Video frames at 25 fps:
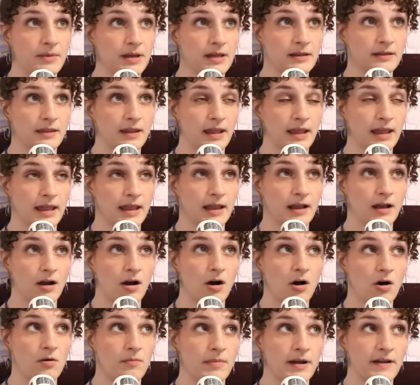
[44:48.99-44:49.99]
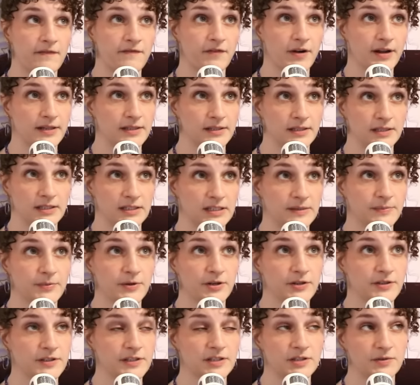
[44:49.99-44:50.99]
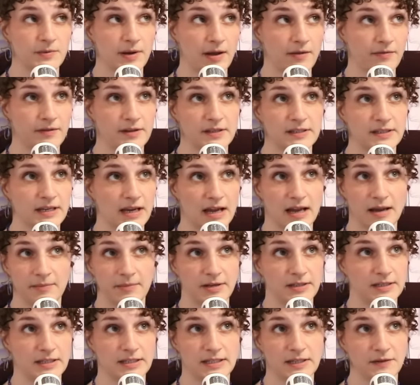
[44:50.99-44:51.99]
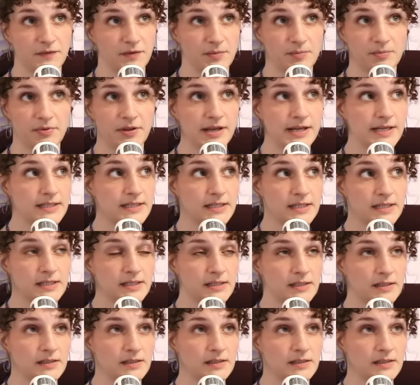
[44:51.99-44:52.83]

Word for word: And like all my friends dispersed around this time into different places.